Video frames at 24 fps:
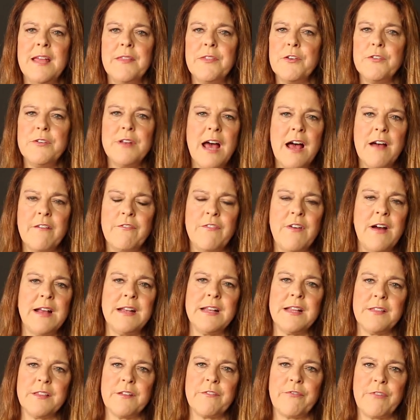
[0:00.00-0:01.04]
They're not
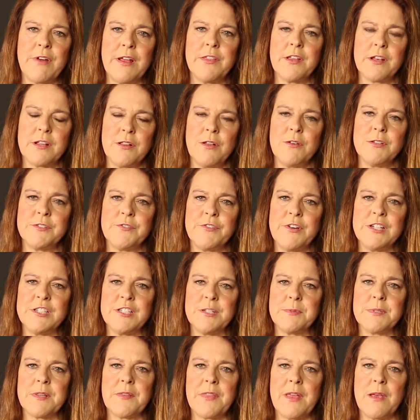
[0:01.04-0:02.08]
finding the close
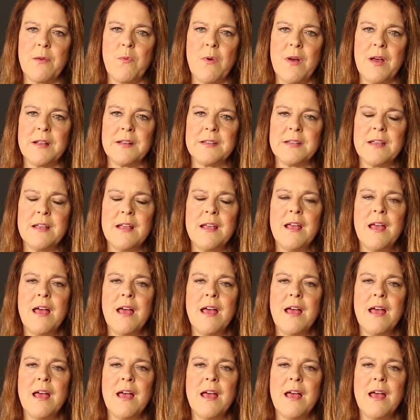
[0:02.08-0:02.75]
friendships that they want.